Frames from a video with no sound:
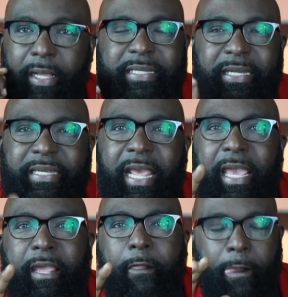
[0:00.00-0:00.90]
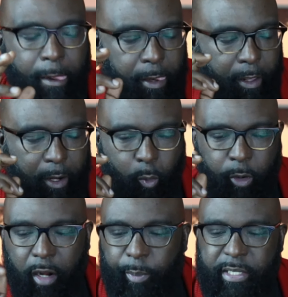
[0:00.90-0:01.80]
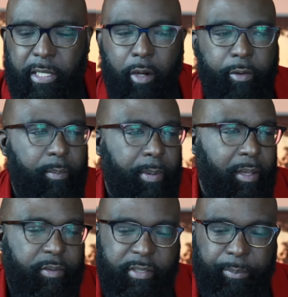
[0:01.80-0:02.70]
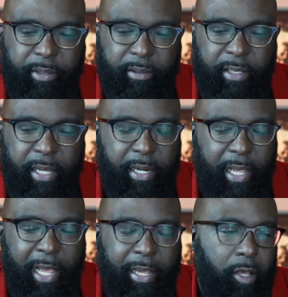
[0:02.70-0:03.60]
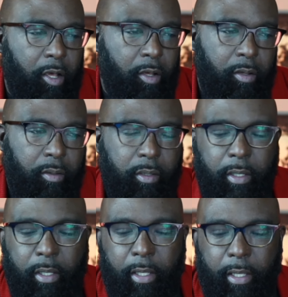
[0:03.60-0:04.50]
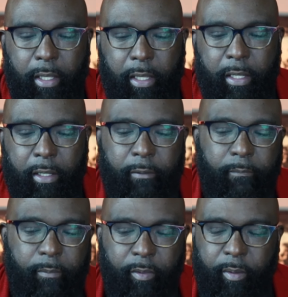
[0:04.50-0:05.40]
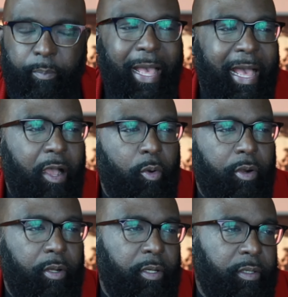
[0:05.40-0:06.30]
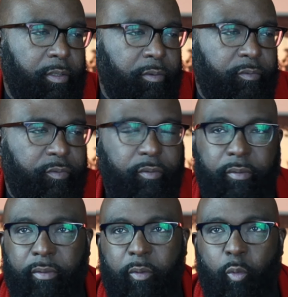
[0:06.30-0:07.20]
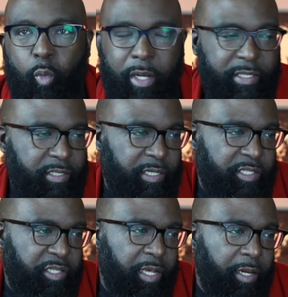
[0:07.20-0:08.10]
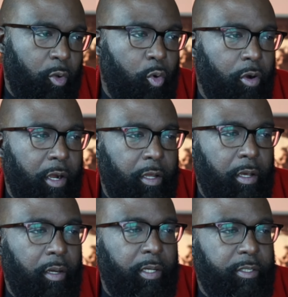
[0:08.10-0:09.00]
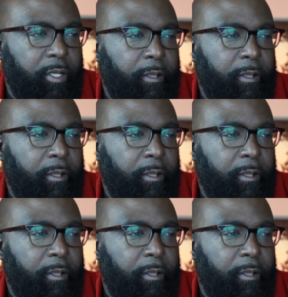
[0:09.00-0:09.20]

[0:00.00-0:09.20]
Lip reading: today we're going to be talking about something that I call the power of the 168, or I call it